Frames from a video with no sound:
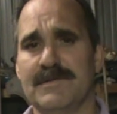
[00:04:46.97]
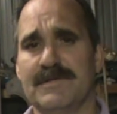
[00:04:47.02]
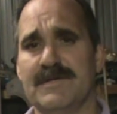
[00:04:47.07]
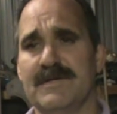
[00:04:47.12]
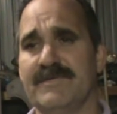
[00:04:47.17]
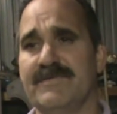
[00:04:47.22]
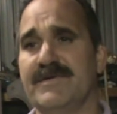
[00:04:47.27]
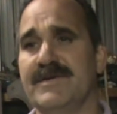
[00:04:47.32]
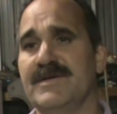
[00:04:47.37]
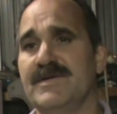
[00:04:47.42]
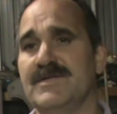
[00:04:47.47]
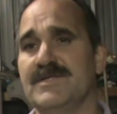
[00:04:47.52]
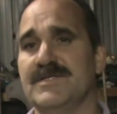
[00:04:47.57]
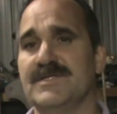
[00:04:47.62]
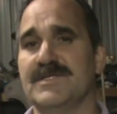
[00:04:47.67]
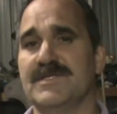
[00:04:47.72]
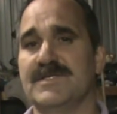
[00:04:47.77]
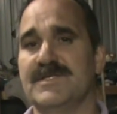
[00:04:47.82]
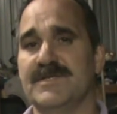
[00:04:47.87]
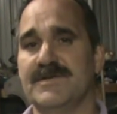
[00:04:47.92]
If he
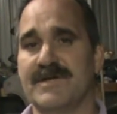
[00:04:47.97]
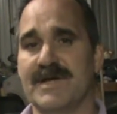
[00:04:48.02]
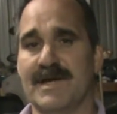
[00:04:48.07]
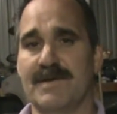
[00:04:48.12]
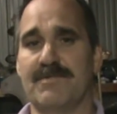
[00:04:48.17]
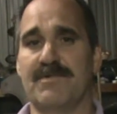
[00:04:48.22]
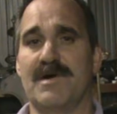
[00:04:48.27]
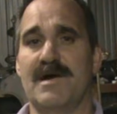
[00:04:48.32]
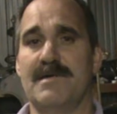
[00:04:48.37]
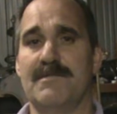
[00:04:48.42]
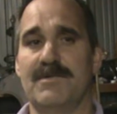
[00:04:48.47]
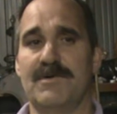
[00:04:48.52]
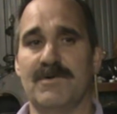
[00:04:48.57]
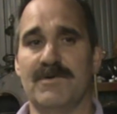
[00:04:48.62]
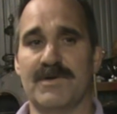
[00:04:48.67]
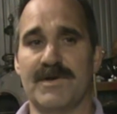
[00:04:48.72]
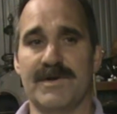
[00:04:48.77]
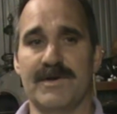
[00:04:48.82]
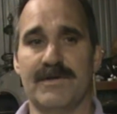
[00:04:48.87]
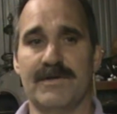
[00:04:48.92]
uses a 2K primer, it'll
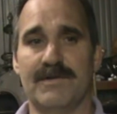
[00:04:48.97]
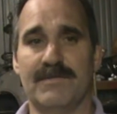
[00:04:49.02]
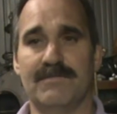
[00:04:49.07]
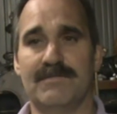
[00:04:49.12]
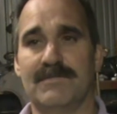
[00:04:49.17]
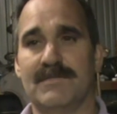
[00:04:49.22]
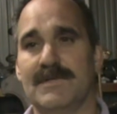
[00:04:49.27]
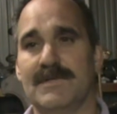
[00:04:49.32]
kill him.